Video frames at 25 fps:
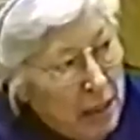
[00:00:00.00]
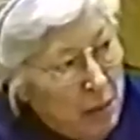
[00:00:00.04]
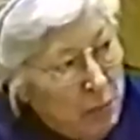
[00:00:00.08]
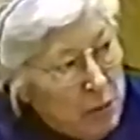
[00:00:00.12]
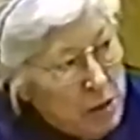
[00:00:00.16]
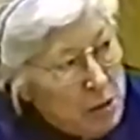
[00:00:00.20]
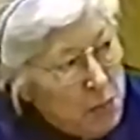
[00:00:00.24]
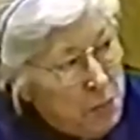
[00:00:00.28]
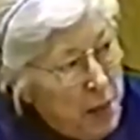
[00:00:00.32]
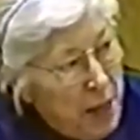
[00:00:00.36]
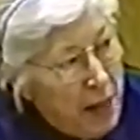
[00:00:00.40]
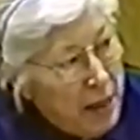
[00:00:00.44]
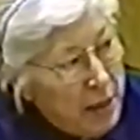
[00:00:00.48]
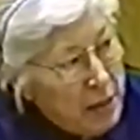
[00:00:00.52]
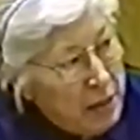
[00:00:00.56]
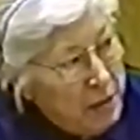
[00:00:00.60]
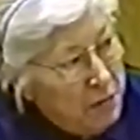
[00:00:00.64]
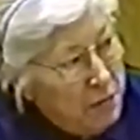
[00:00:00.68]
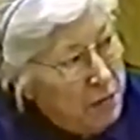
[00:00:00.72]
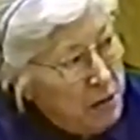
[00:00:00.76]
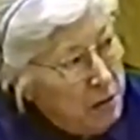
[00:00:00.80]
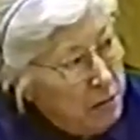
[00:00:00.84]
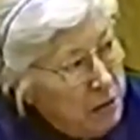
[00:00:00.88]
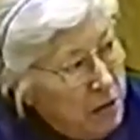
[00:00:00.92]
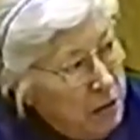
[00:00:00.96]
It was back
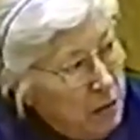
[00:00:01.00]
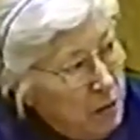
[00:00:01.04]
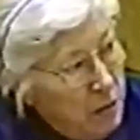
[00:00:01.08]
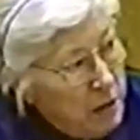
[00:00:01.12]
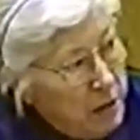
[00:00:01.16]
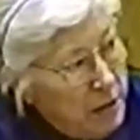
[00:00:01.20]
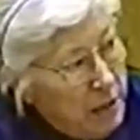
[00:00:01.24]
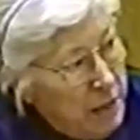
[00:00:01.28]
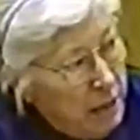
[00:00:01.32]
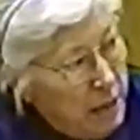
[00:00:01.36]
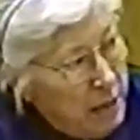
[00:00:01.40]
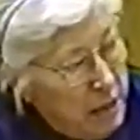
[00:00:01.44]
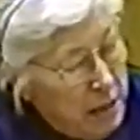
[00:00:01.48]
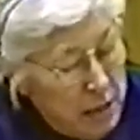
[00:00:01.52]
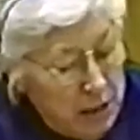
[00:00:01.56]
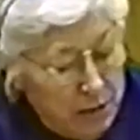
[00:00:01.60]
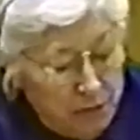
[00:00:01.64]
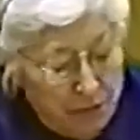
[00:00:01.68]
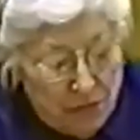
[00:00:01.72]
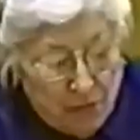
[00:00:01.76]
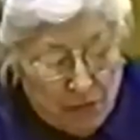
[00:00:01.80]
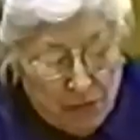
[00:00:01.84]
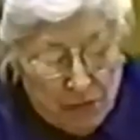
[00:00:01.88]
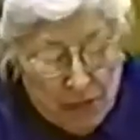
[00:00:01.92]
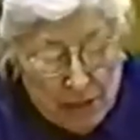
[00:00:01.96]
in the very early
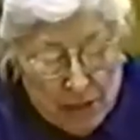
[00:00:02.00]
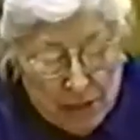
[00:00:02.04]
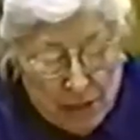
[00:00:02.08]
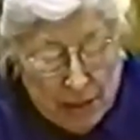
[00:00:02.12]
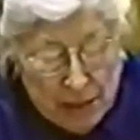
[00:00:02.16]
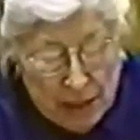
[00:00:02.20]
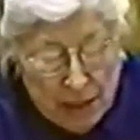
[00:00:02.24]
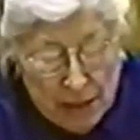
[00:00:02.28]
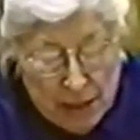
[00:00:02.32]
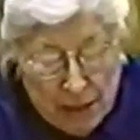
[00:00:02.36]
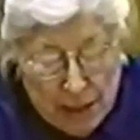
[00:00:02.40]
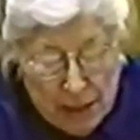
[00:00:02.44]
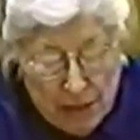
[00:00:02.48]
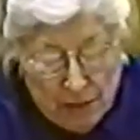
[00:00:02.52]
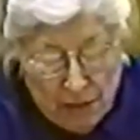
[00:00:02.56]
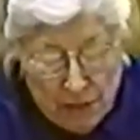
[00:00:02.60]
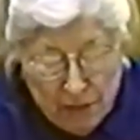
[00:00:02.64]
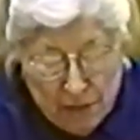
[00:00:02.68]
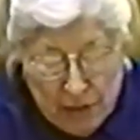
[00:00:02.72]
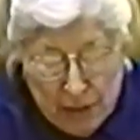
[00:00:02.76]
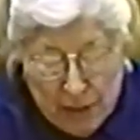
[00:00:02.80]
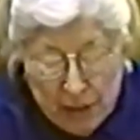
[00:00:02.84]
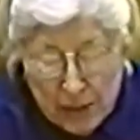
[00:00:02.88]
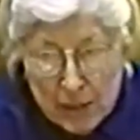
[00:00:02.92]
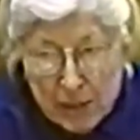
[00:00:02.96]
1950s, in
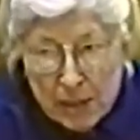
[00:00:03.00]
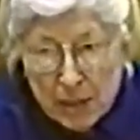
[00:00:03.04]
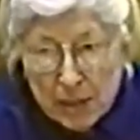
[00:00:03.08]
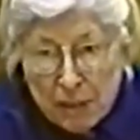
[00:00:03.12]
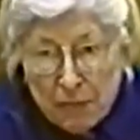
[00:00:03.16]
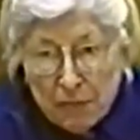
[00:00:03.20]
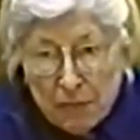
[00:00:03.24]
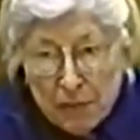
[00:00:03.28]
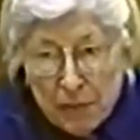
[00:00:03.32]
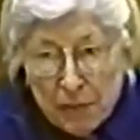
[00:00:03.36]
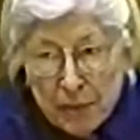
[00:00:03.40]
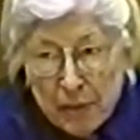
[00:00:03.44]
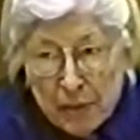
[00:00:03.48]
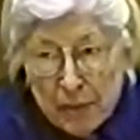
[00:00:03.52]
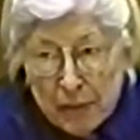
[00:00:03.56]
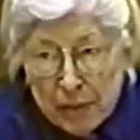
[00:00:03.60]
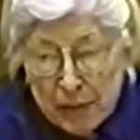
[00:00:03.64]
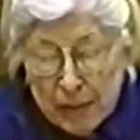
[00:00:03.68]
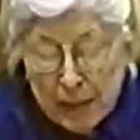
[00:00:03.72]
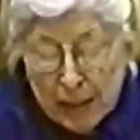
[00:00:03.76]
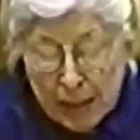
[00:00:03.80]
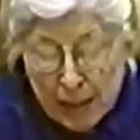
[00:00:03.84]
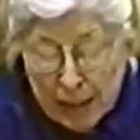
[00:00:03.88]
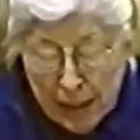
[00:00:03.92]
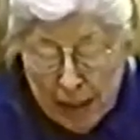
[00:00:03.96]
1950 itself, uh,
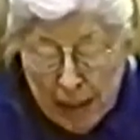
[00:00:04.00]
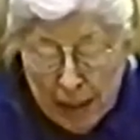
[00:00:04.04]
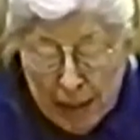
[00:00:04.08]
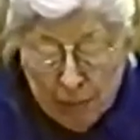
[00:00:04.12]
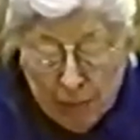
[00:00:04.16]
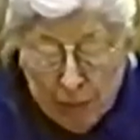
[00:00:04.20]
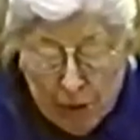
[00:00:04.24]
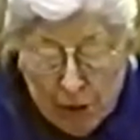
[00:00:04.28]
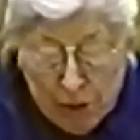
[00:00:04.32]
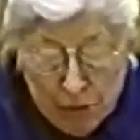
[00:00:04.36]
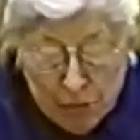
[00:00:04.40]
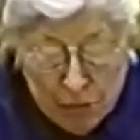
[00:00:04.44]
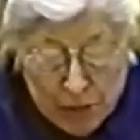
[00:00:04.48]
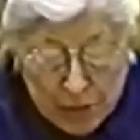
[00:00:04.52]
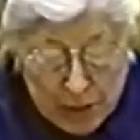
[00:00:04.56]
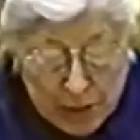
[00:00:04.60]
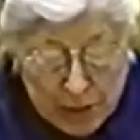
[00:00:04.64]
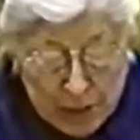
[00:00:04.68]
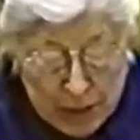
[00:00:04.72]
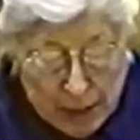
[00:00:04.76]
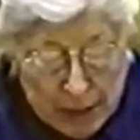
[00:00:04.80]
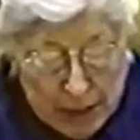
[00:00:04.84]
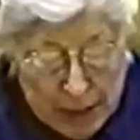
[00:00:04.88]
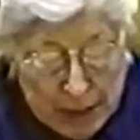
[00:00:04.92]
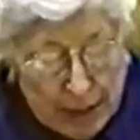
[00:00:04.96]
that I came to
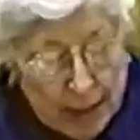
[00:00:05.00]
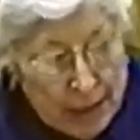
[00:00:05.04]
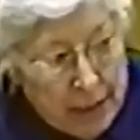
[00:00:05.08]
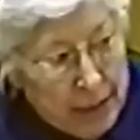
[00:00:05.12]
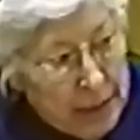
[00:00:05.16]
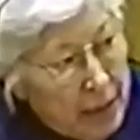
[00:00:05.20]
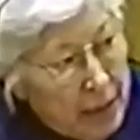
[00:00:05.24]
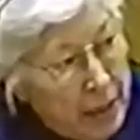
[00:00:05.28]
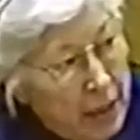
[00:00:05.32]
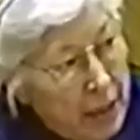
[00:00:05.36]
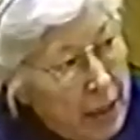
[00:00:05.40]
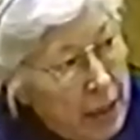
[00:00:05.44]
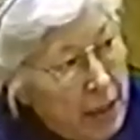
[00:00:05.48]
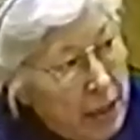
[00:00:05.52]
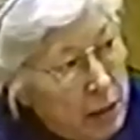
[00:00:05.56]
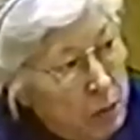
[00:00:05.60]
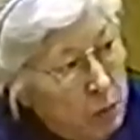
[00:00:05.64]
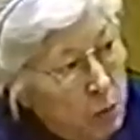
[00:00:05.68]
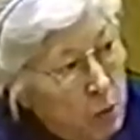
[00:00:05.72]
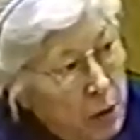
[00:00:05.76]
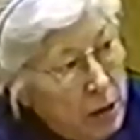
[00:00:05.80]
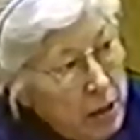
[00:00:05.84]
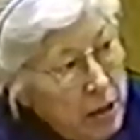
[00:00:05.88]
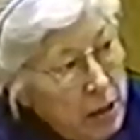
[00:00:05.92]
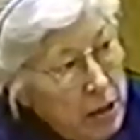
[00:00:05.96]
Houston. And I
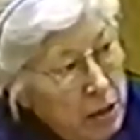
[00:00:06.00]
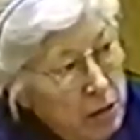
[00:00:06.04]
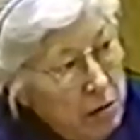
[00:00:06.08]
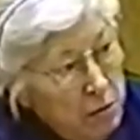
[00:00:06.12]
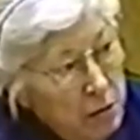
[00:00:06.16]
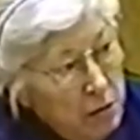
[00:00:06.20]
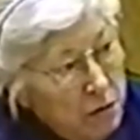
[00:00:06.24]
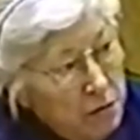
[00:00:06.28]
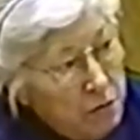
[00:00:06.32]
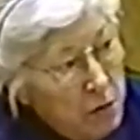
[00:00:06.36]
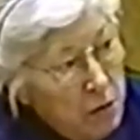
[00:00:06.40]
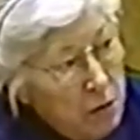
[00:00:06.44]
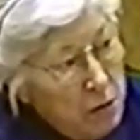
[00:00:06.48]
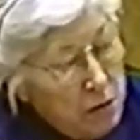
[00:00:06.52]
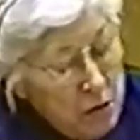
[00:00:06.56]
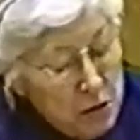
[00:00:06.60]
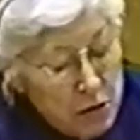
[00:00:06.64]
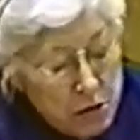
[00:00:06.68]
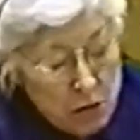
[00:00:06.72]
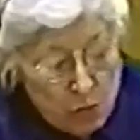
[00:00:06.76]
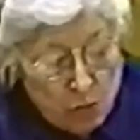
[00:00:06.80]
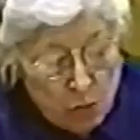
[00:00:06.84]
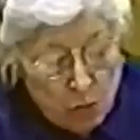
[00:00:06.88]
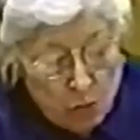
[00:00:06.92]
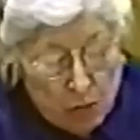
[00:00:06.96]
had one year of
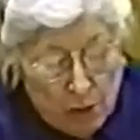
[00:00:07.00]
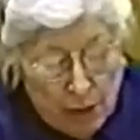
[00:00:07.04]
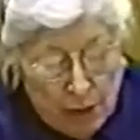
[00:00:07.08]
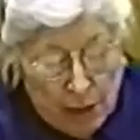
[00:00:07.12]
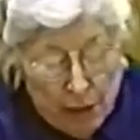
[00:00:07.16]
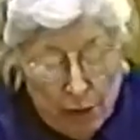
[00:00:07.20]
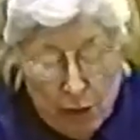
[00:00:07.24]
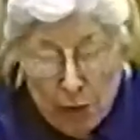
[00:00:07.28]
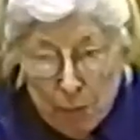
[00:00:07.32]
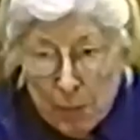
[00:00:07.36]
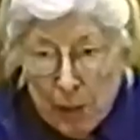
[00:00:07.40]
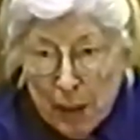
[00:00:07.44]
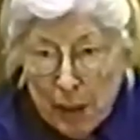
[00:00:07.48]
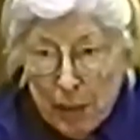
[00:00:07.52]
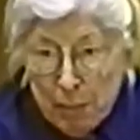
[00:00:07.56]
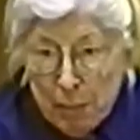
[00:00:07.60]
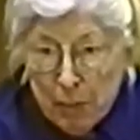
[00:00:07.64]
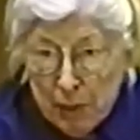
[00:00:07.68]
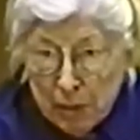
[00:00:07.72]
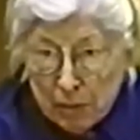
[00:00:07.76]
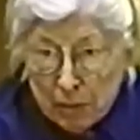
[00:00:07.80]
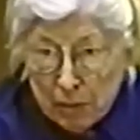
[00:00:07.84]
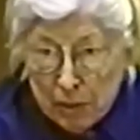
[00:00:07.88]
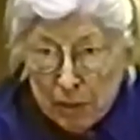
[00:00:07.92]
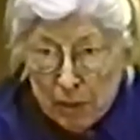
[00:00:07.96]
law school under my
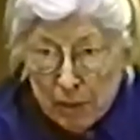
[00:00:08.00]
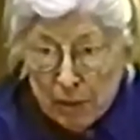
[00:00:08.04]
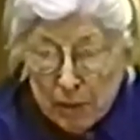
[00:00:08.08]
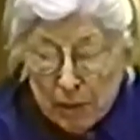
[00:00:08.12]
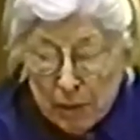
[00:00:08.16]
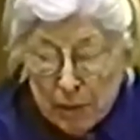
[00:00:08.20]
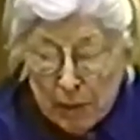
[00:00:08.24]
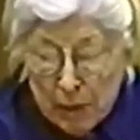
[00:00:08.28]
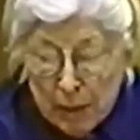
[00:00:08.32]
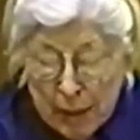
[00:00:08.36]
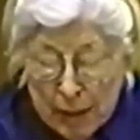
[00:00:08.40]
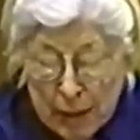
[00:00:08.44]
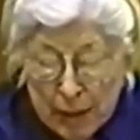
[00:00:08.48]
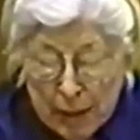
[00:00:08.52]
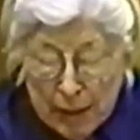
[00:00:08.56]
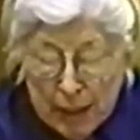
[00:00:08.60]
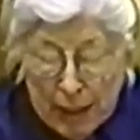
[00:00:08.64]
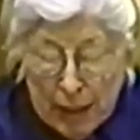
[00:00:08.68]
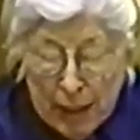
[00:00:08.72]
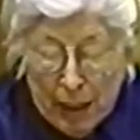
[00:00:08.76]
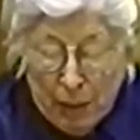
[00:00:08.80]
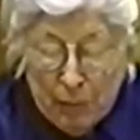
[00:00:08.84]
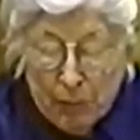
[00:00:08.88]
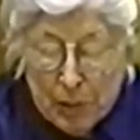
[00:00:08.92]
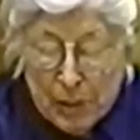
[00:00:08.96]
belt.
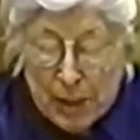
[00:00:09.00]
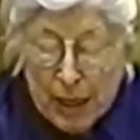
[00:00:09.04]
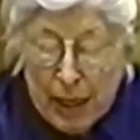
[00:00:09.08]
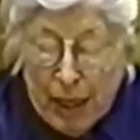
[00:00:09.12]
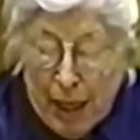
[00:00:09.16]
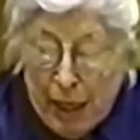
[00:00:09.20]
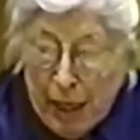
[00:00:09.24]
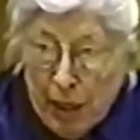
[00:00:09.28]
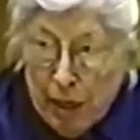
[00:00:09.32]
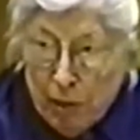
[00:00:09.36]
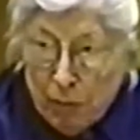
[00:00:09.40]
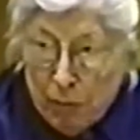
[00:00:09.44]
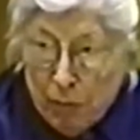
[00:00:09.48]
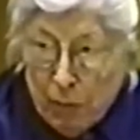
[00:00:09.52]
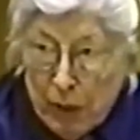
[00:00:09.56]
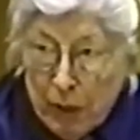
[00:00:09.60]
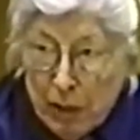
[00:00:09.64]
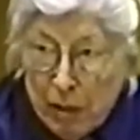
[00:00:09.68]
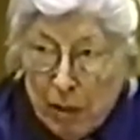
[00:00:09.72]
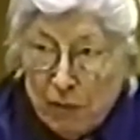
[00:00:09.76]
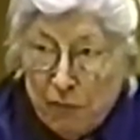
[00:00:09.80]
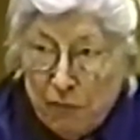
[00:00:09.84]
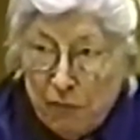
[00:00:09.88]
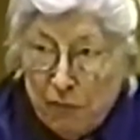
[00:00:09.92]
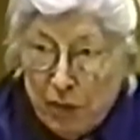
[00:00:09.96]
And I was
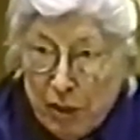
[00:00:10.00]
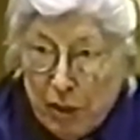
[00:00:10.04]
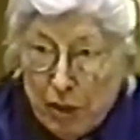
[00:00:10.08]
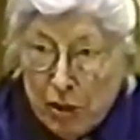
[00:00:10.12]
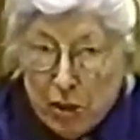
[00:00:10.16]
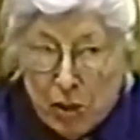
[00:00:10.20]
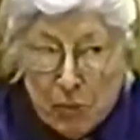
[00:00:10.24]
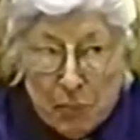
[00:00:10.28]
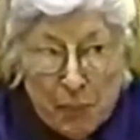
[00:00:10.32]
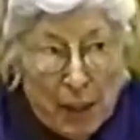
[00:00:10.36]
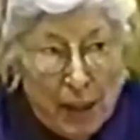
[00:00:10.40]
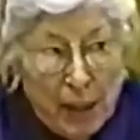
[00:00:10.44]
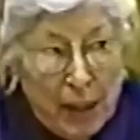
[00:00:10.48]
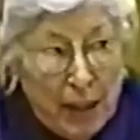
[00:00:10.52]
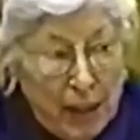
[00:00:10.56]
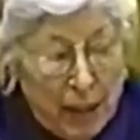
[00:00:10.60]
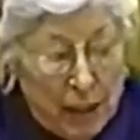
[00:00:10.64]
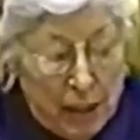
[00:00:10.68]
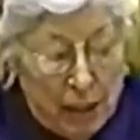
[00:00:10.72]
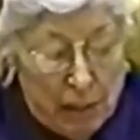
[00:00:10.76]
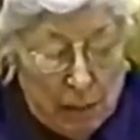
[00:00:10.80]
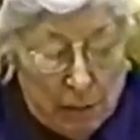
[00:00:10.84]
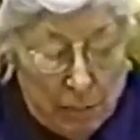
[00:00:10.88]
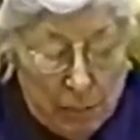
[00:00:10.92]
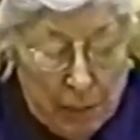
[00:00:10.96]
hankering to finish my
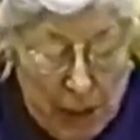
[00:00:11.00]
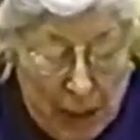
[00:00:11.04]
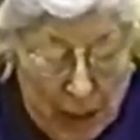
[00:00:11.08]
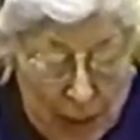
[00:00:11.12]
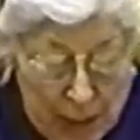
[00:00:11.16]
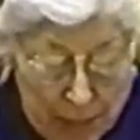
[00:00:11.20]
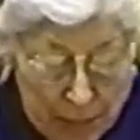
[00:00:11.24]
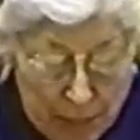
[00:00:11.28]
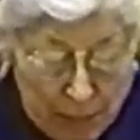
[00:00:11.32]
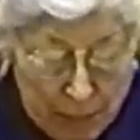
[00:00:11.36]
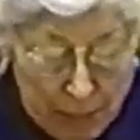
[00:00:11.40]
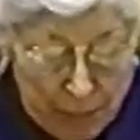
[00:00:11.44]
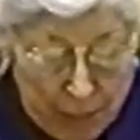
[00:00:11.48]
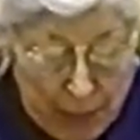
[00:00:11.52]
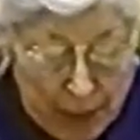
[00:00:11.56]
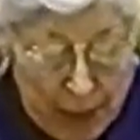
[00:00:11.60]
LLB.